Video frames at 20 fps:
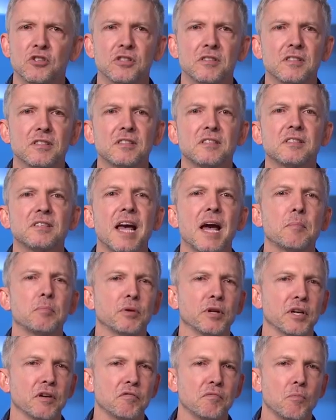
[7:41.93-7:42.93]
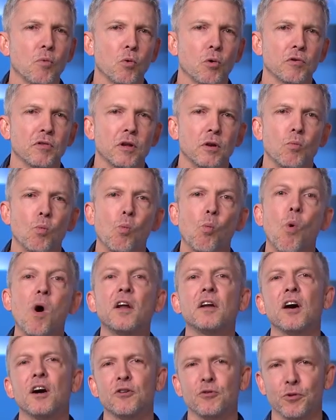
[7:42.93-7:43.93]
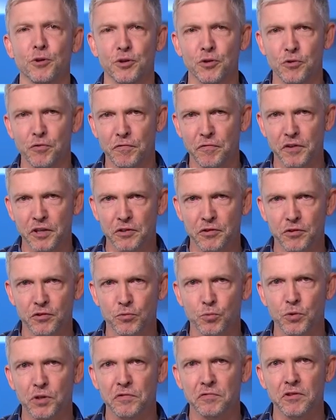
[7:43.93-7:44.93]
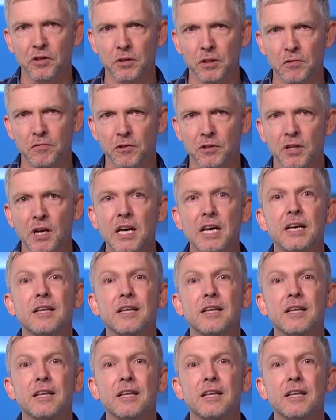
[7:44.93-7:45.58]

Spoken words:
just a sampling of more than 100 new features we've delivered